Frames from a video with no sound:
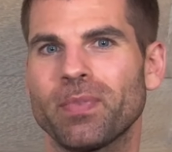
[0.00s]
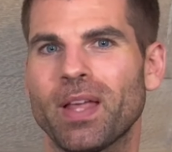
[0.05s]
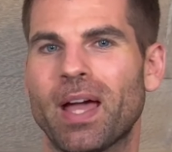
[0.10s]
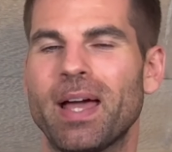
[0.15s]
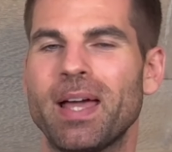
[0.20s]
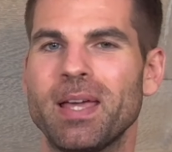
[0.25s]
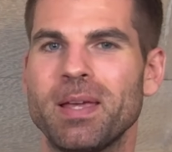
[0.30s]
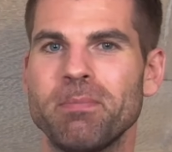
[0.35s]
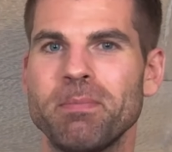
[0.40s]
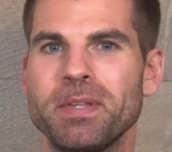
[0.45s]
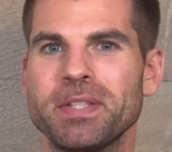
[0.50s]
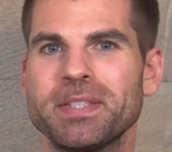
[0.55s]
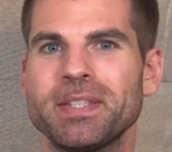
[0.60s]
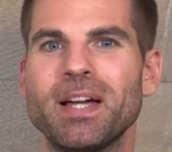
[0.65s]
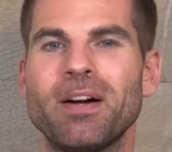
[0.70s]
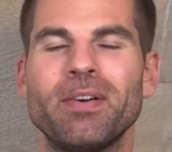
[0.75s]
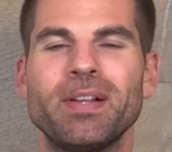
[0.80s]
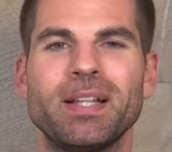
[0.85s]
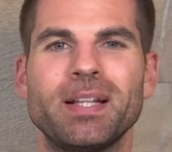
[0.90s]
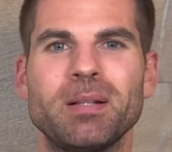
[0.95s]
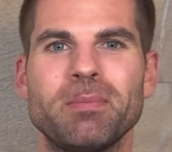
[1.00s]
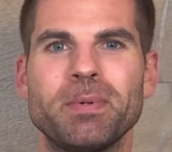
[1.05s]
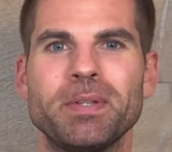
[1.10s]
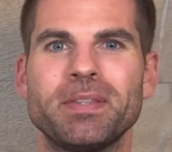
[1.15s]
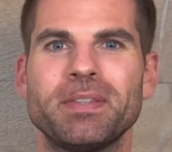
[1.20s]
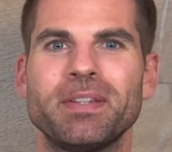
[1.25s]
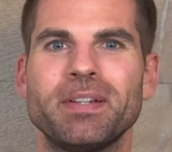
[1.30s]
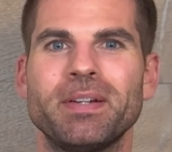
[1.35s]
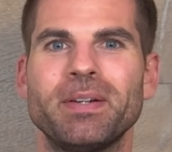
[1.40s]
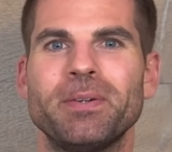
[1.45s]
I miss now a little
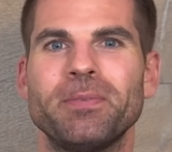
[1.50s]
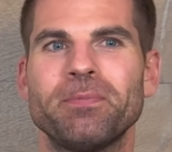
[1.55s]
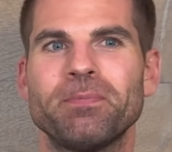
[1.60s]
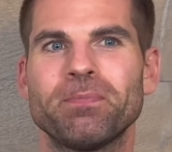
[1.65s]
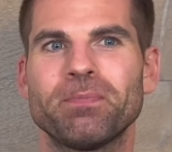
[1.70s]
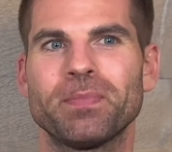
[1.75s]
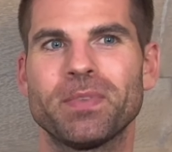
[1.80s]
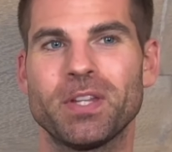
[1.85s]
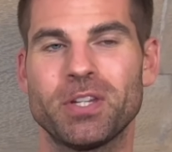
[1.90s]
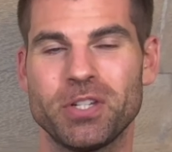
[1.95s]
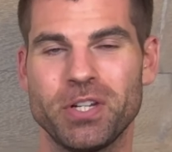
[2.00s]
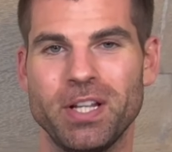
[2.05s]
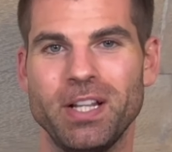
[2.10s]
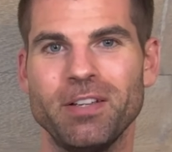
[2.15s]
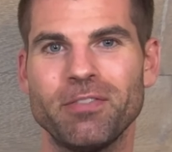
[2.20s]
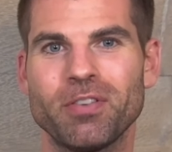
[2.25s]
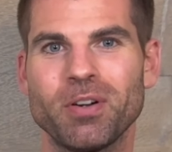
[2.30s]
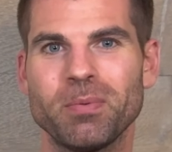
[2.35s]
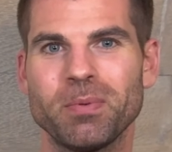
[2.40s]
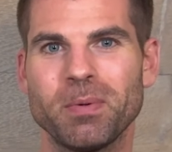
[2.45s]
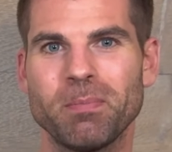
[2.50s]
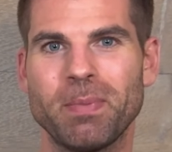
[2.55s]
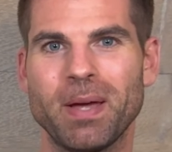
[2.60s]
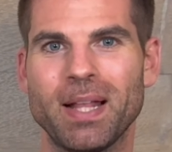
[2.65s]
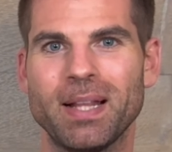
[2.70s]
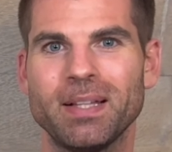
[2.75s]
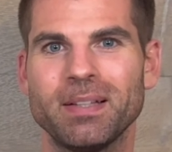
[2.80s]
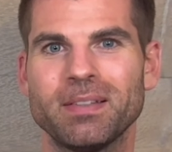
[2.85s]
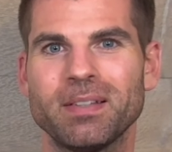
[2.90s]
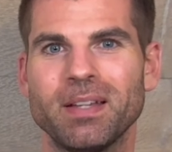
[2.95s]
bit the, the chili from the
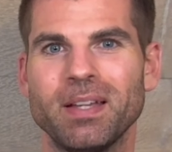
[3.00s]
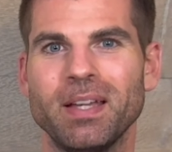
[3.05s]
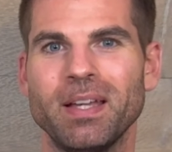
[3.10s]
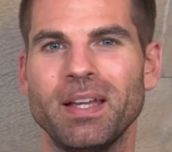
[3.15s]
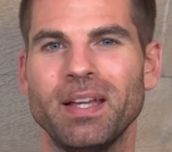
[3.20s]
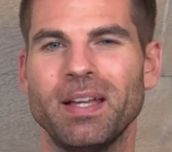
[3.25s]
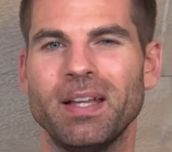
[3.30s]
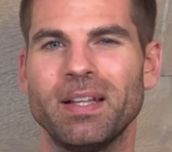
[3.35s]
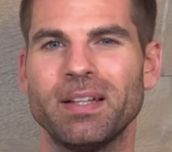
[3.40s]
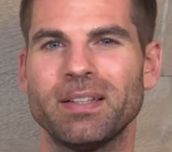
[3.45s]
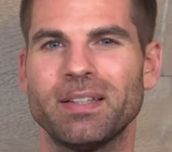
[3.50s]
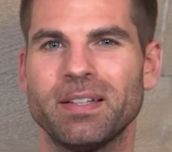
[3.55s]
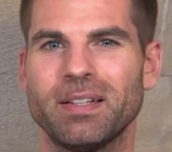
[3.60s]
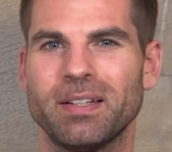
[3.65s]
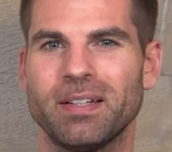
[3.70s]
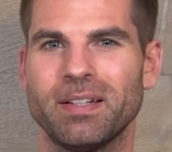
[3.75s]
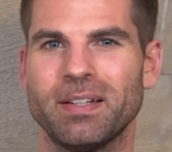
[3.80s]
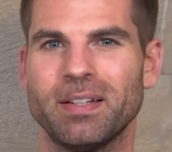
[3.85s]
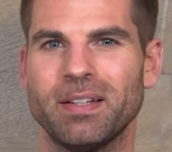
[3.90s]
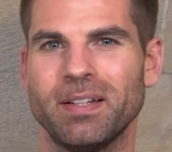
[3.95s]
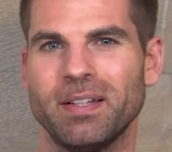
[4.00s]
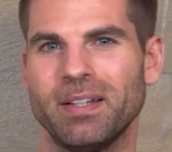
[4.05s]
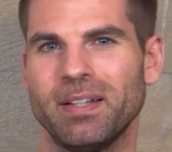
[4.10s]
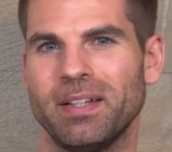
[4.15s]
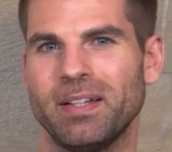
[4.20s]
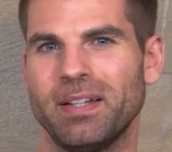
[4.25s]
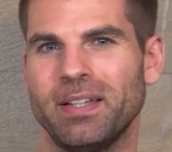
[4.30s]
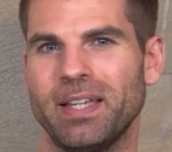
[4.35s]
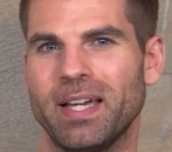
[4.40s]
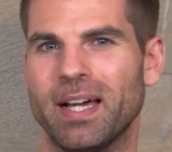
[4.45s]
palate, the
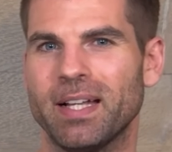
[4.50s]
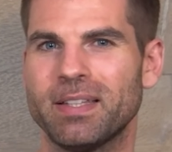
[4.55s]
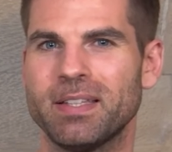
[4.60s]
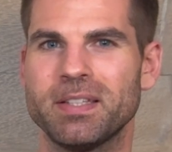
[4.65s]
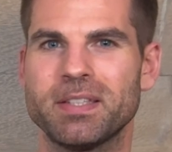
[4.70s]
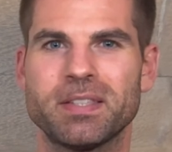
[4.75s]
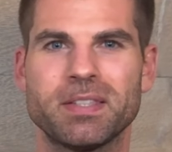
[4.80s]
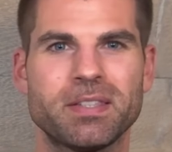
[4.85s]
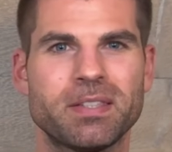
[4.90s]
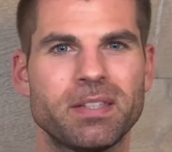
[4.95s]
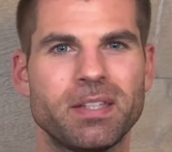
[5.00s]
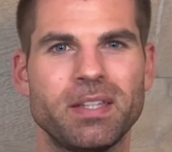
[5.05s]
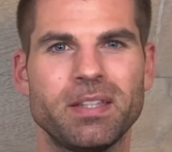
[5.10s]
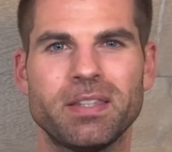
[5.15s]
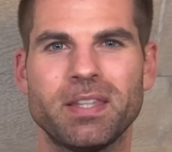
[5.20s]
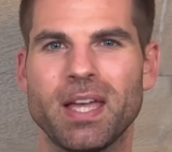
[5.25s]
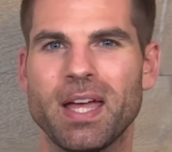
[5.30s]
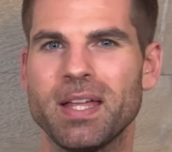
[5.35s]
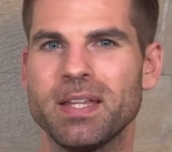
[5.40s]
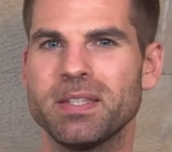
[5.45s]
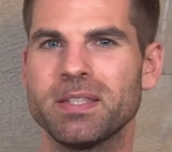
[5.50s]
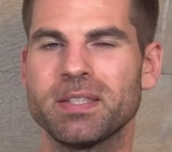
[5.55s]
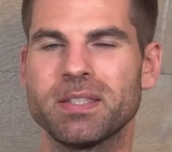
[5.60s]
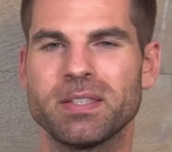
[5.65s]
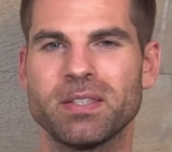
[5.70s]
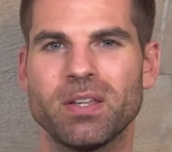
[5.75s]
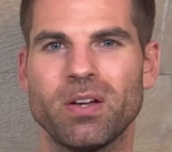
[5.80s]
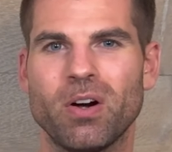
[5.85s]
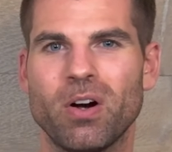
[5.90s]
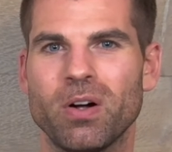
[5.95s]
yeah, this
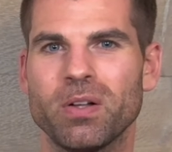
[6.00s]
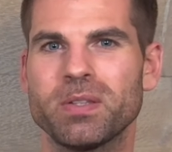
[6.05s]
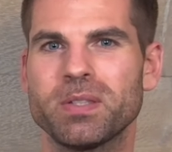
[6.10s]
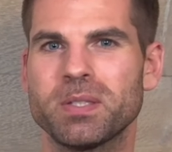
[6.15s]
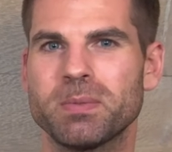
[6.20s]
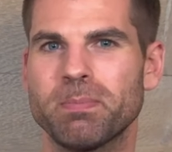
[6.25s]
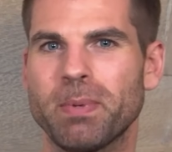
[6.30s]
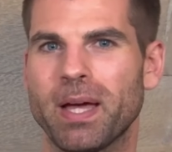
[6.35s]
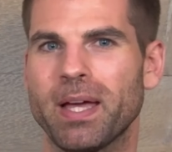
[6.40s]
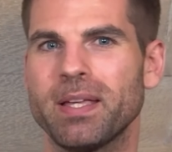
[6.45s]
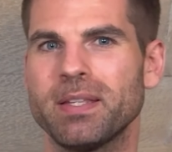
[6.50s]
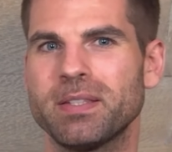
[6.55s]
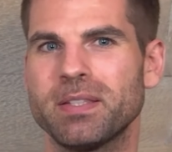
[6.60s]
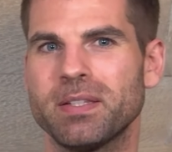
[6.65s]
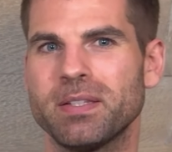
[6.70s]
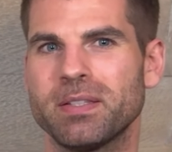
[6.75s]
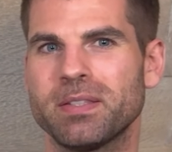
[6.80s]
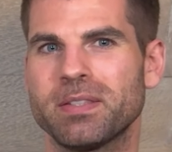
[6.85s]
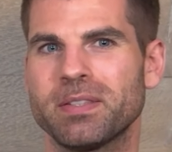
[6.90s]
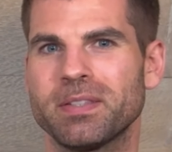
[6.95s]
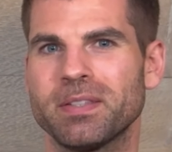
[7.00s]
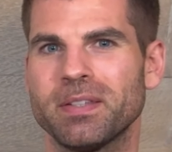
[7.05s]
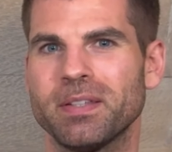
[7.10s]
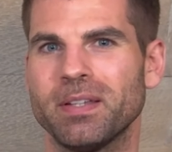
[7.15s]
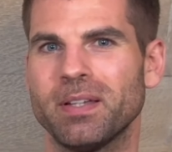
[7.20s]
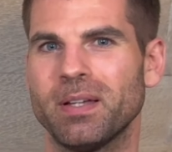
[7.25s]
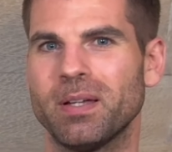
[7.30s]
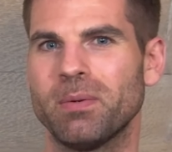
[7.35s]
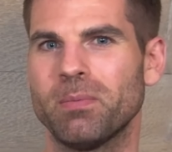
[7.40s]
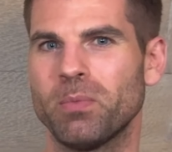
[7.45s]
intense hot spices
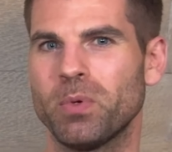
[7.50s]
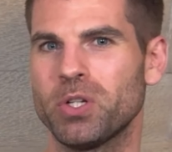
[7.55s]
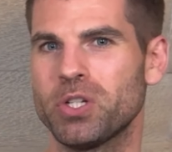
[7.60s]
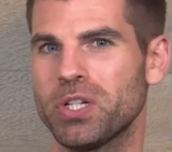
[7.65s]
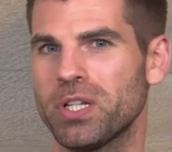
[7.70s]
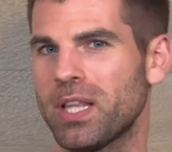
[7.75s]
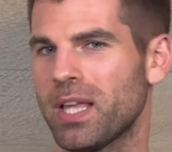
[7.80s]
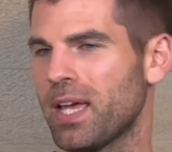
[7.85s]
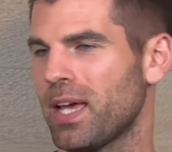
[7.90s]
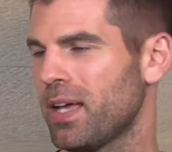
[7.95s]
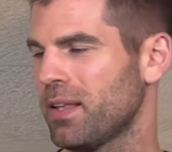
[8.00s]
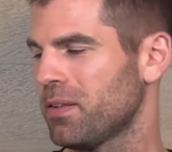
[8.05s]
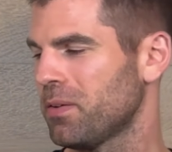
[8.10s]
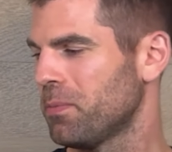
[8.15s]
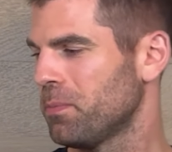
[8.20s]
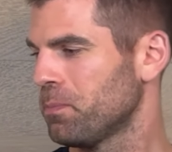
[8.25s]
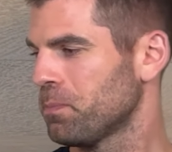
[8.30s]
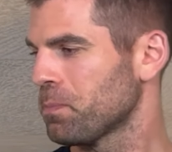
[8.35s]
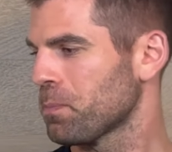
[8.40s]
um, which it had